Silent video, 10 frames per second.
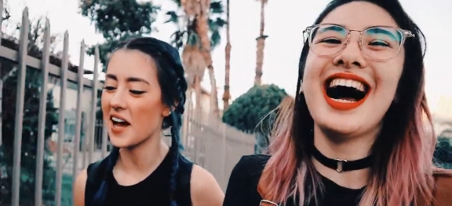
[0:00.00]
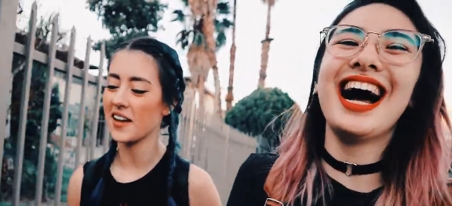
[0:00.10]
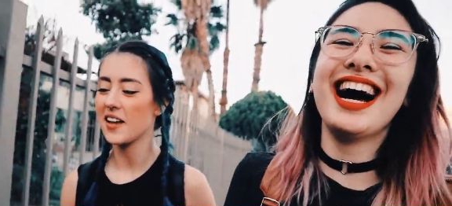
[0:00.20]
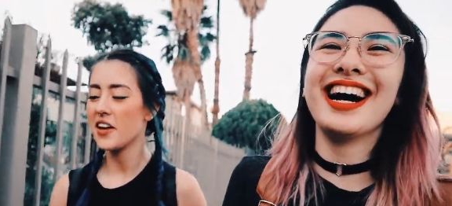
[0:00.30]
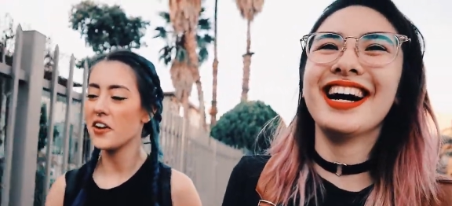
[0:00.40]

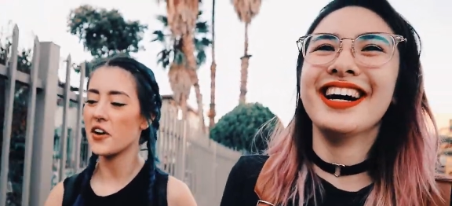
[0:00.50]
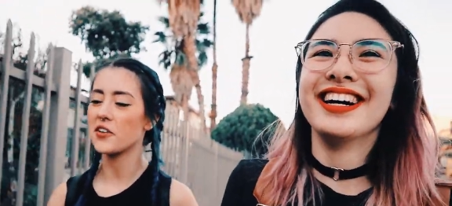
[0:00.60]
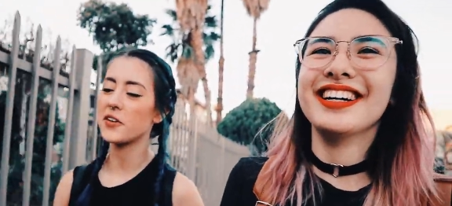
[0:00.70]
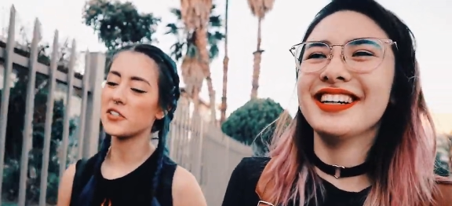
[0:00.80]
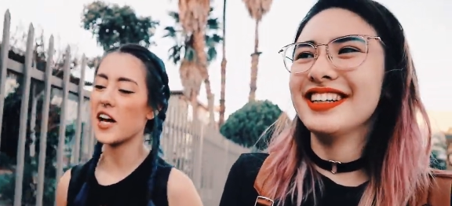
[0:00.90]
Speaker 1: yeah.
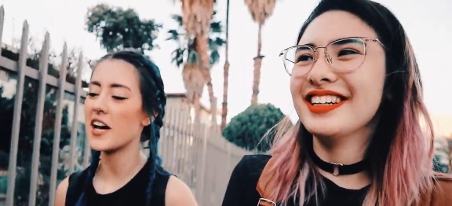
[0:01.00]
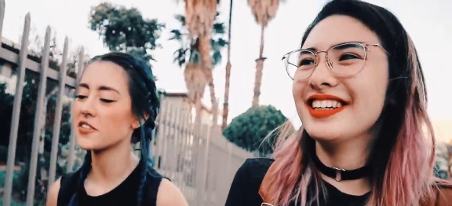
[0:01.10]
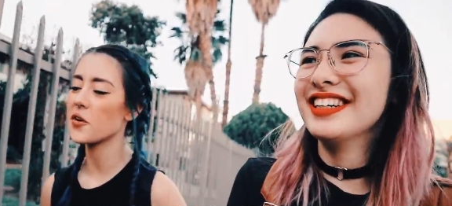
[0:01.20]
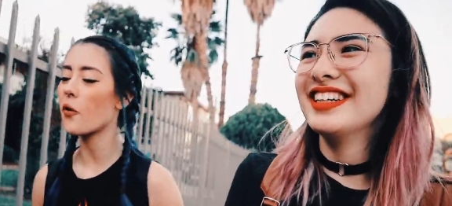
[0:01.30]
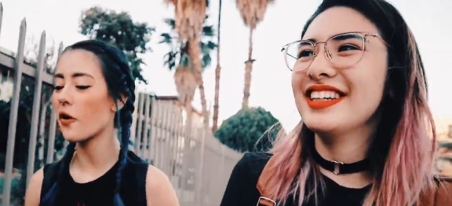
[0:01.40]
Yeah. well, she
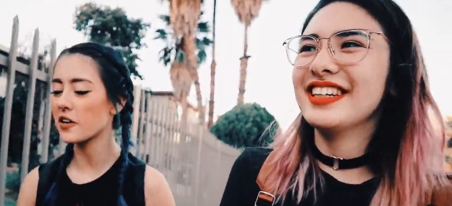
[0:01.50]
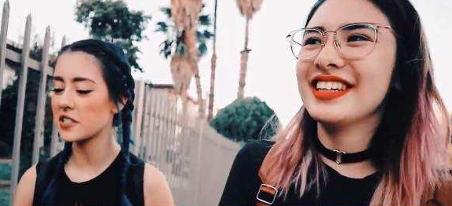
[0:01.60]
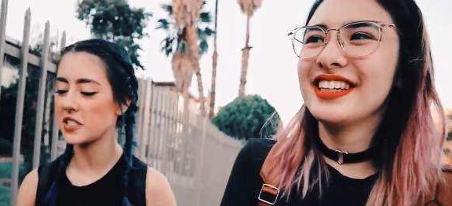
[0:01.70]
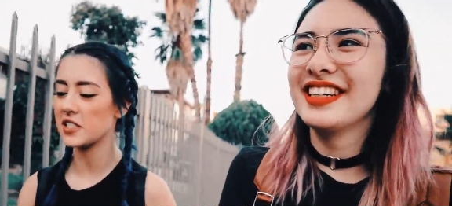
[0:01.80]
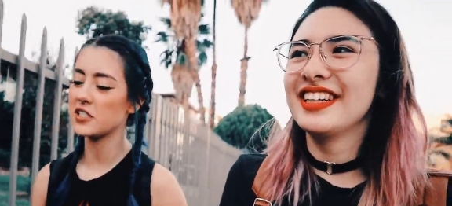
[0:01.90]
has her
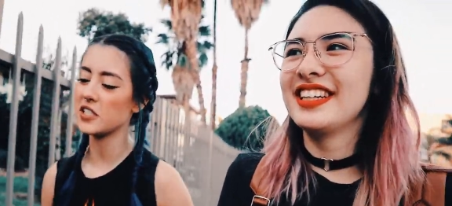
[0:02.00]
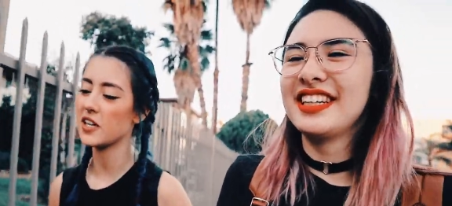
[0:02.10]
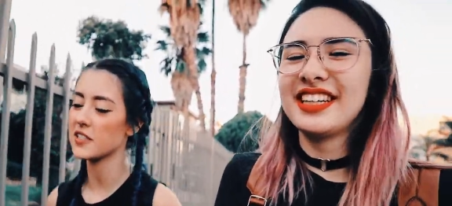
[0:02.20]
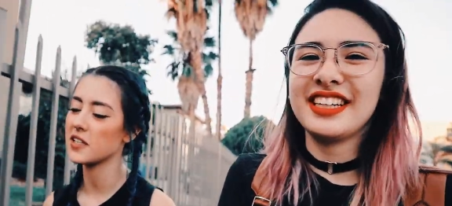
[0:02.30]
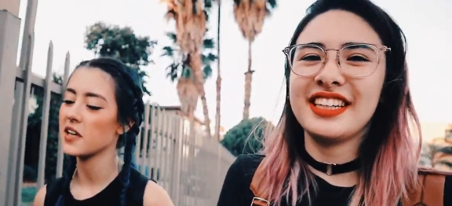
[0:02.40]
horse and
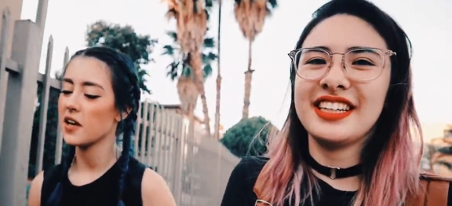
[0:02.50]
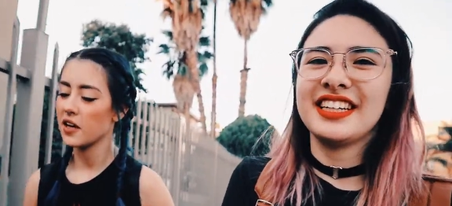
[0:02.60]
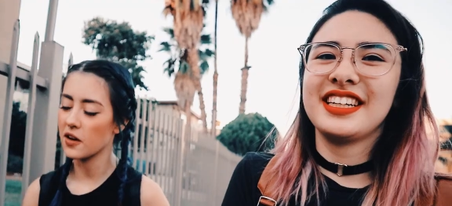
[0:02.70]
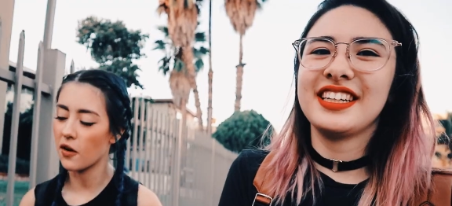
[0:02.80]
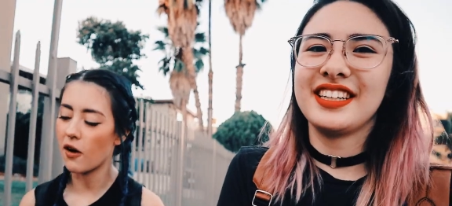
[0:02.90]
she does,
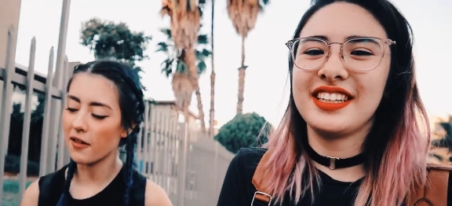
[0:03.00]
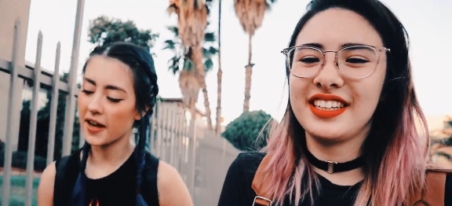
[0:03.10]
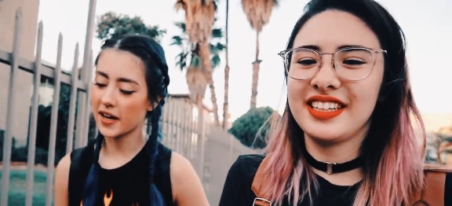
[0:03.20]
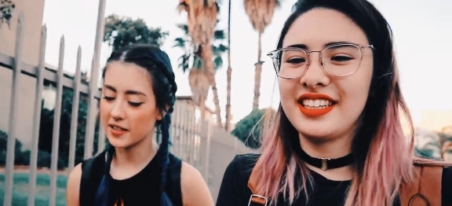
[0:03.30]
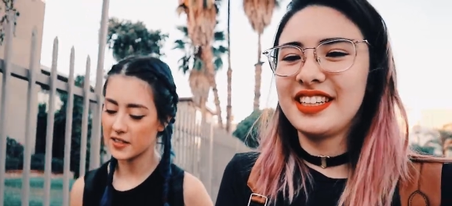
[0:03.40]
you know, all
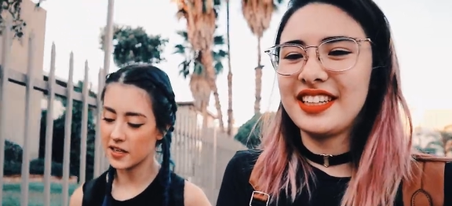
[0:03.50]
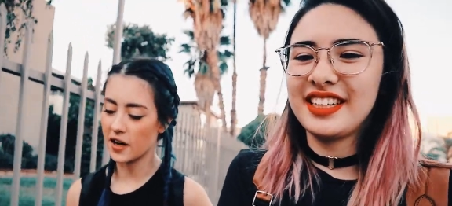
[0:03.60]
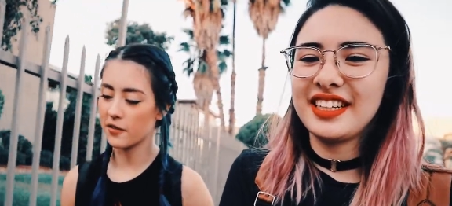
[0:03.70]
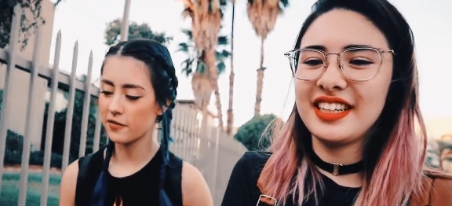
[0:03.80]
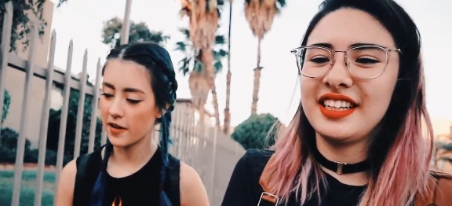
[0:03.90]
that kind of
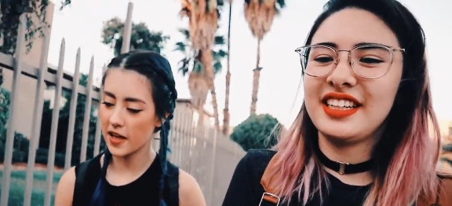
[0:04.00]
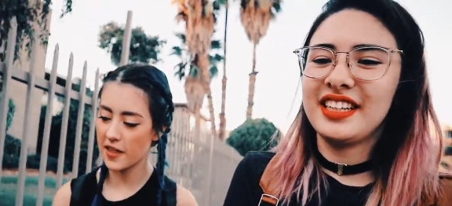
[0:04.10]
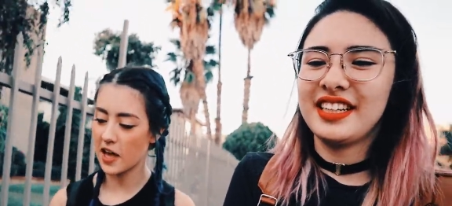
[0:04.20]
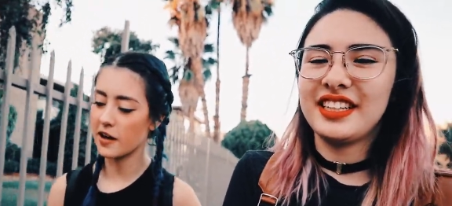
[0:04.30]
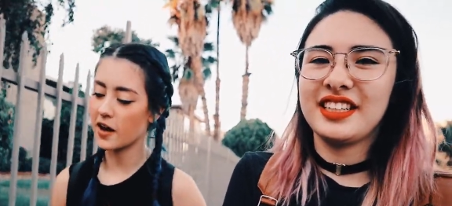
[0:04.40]
stuff.
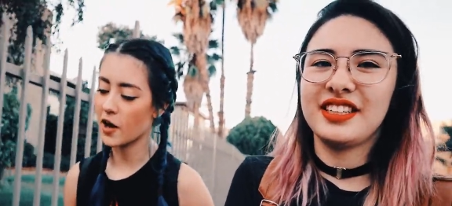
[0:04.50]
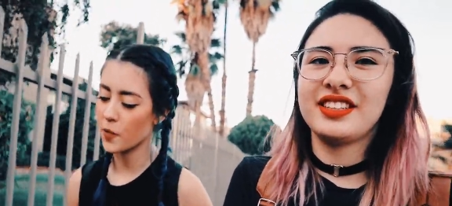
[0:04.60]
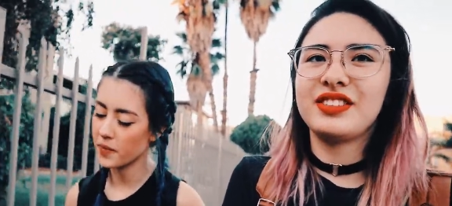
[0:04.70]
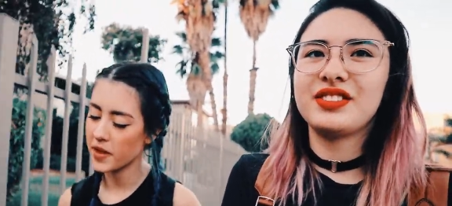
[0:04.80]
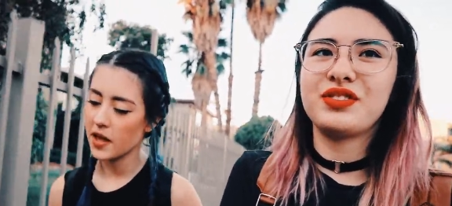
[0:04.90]
And then
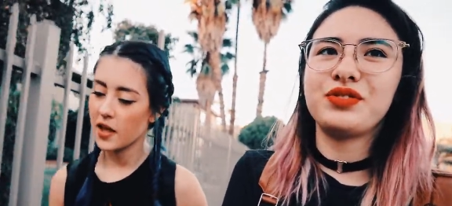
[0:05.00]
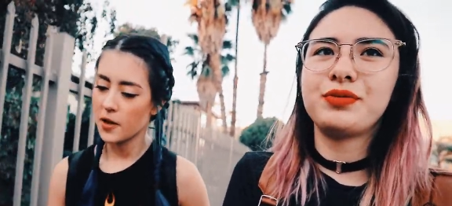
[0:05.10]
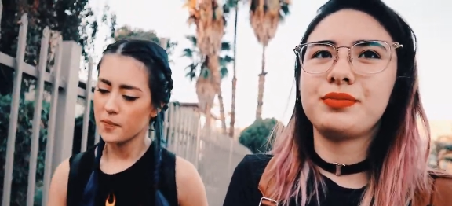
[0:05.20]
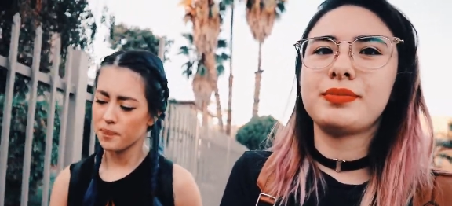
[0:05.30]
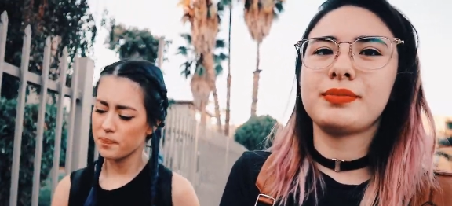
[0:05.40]
um,
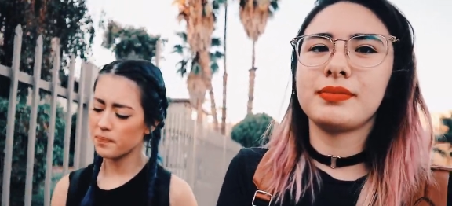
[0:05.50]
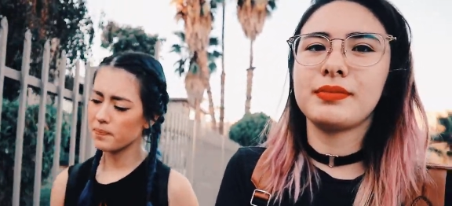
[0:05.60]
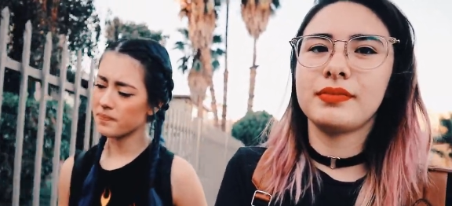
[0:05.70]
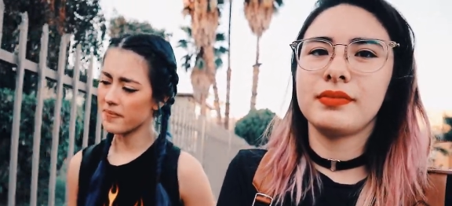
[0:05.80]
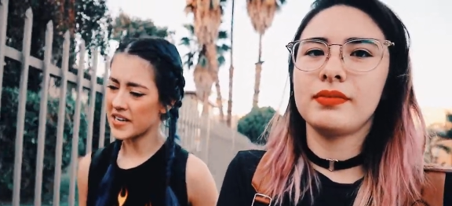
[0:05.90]

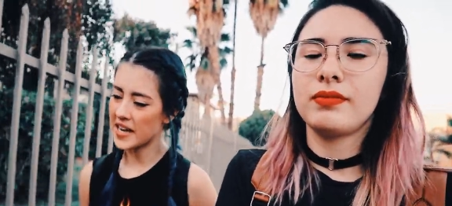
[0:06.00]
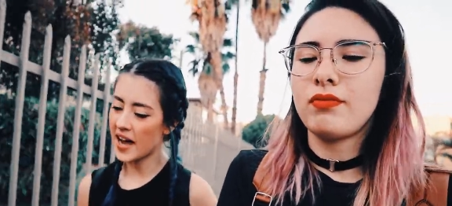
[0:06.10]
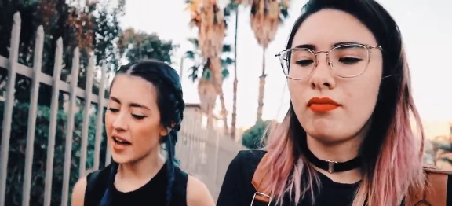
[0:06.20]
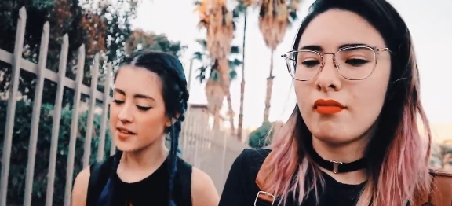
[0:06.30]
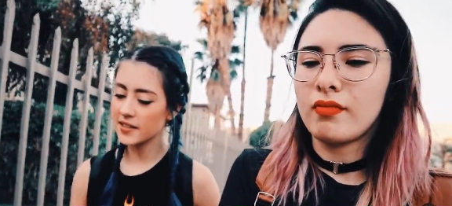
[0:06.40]
my
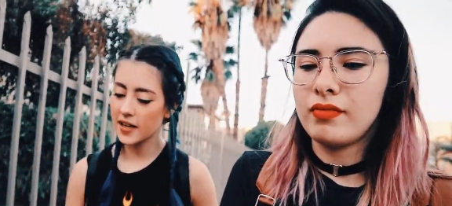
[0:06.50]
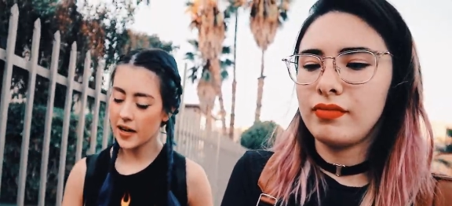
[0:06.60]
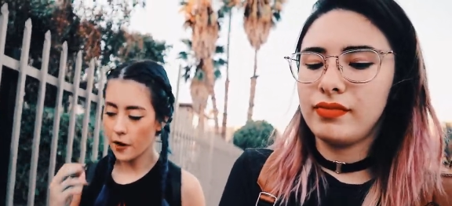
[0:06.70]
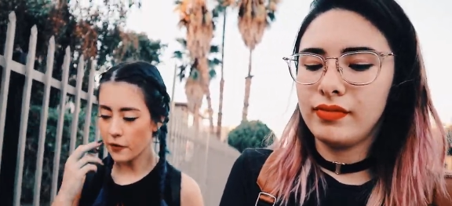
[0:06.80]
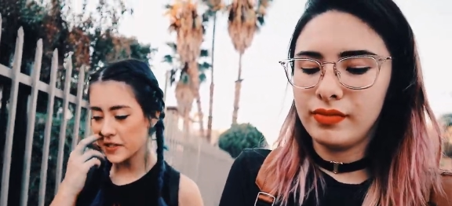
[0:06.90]
dad is
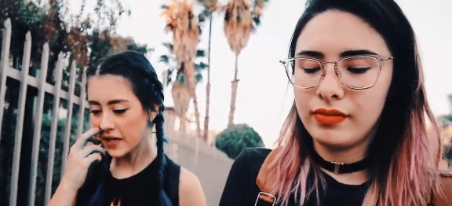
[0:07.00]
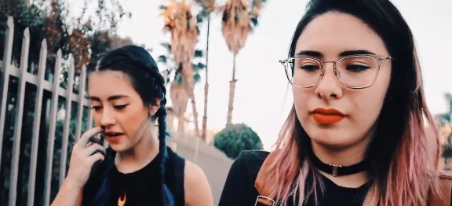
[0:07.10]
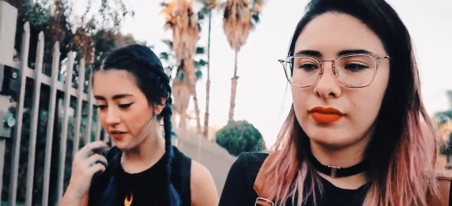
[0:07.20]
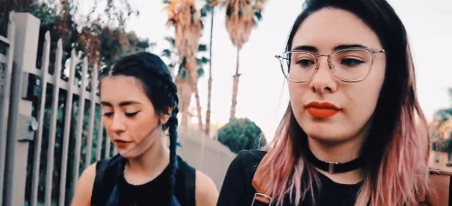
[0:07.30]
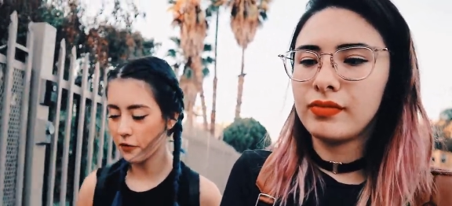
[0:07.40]
like, I always
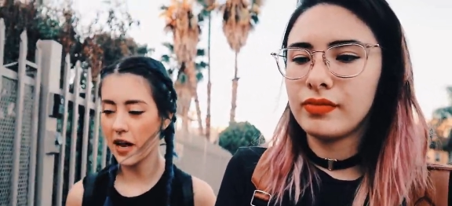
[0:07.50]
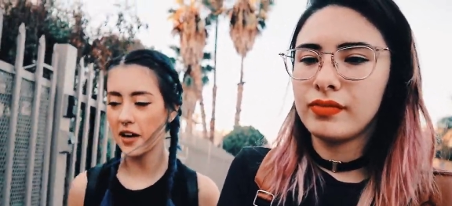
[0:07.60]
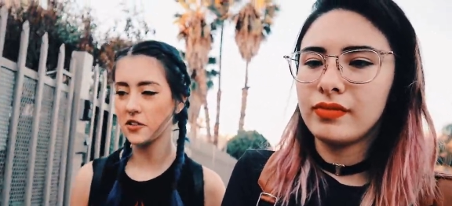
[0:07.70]
kind of like forget